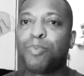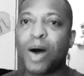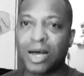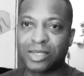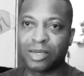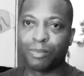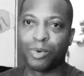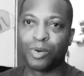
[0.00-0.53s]

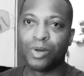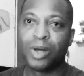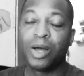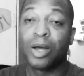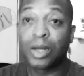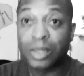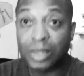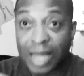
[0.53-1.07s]
possible.
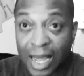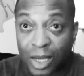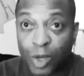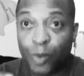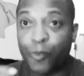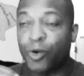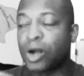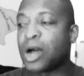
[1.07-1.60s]
Thank
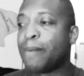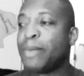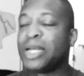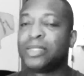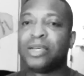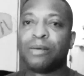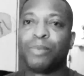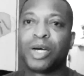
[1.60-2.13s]
you for
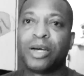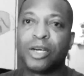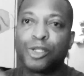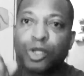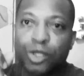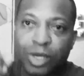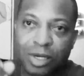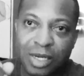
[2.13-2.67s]
commenting because
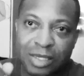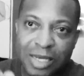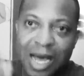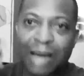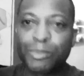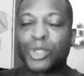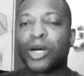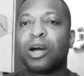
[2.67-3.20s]
you took the
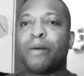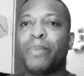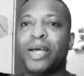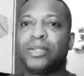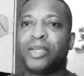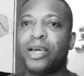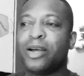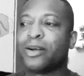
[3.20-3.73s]
time to
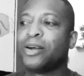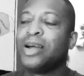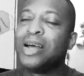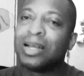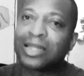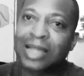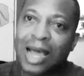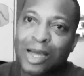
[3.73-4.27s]
comment here.
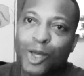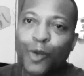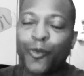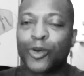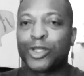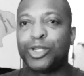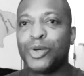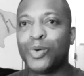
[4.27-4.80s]
Thank you
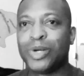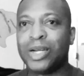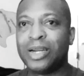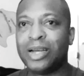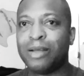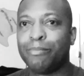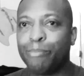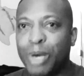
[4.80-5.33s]
for tuning
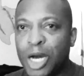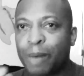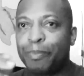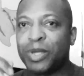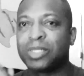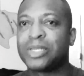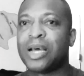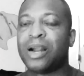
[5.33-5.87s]
in. Big up
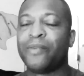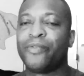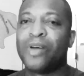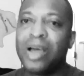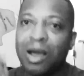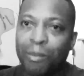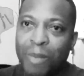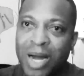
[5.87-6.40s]
yourself.
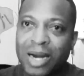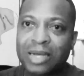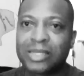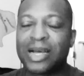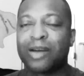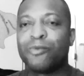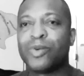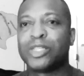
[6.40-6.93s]
Manners
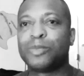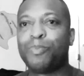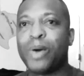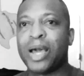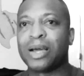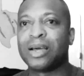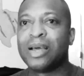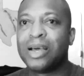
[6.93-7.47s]
and
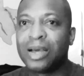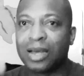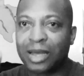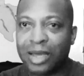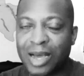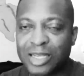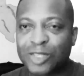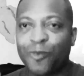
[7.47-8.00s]
respect.
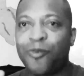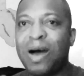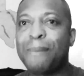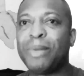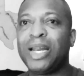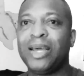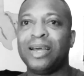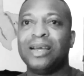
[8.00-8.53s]
Yes,
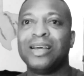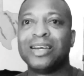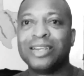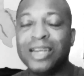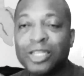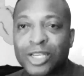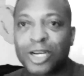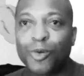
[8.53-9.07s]
family.
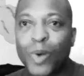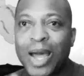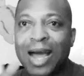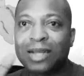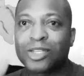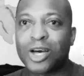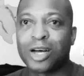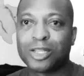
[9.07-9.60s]
These are the way
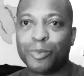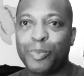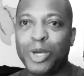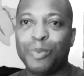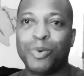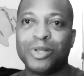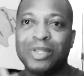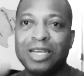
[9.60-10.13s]
I talk to
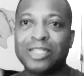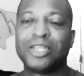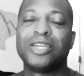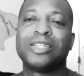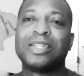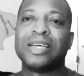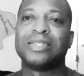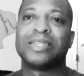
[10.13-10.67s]
people. These are the
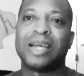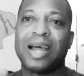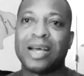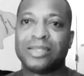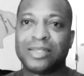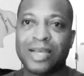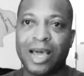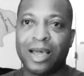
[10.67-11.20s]
things that I
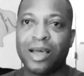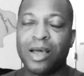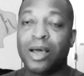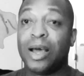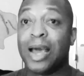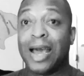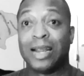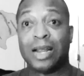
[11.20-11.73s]
say.
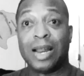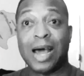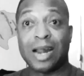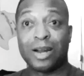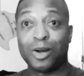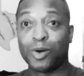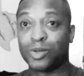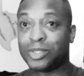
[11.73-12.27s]
And a lot
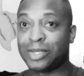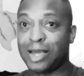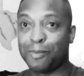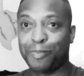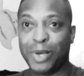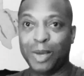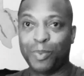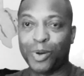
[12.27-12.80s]
of those same
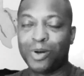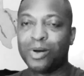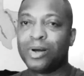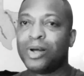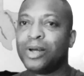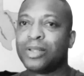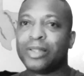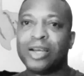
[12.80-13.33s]
people,
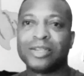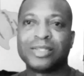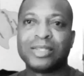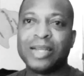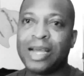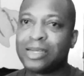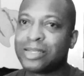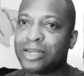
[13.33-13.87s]
they're
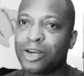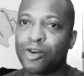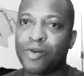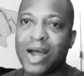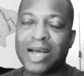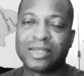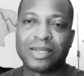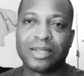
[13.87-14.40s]
snakes in the
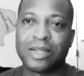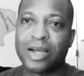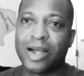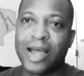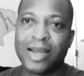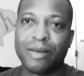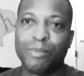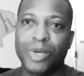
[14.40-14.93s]
grass and
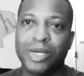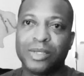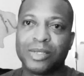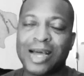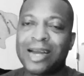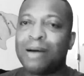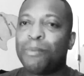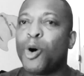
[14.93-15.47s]
they're enemies.
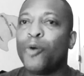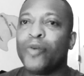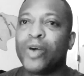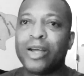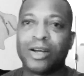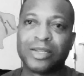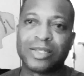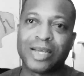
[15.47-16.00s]
And I'm over
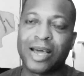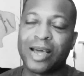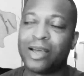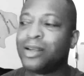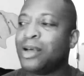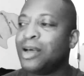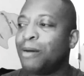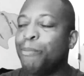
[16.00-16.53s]
here
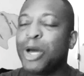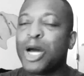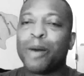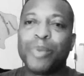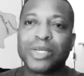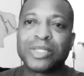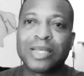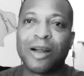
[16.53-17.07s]
saying, big
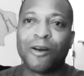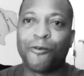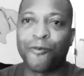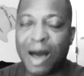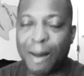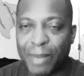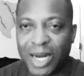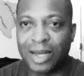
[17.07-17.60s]
up yourself,
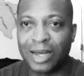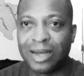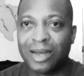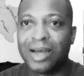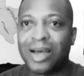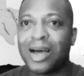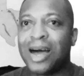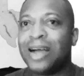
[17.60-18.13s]
family.
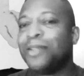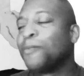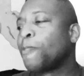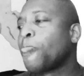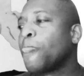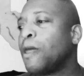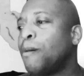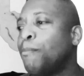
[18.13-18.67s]

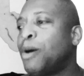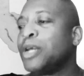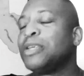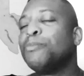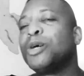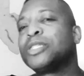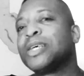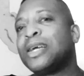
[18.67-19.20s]
but you
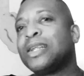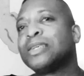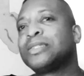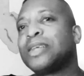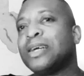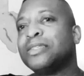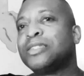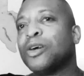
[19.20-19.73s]
must
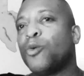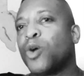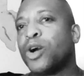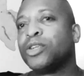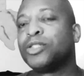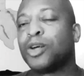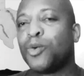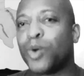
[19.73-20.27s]
understand, sir,
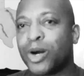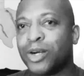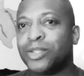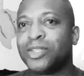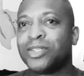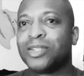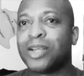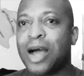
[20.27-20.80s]
words are
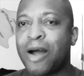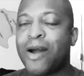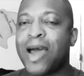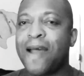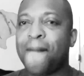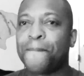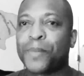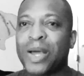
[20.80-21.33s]
words. All
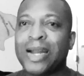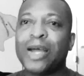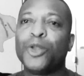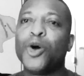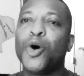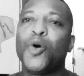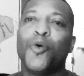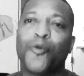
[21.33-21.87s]
right? And I
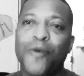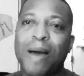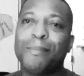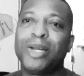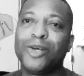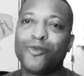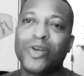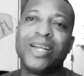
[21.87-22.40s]
know who
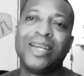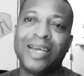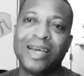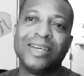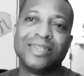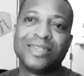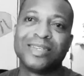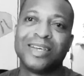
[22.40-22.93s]
family really
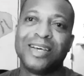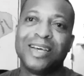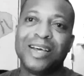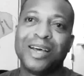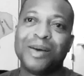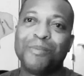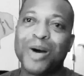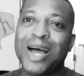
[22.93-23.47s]
is.
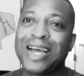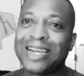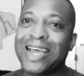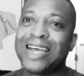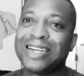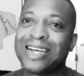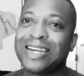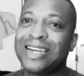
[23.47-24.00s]
But at
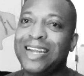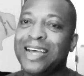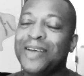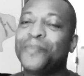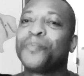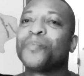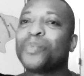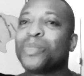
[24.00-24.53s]
the end of the day,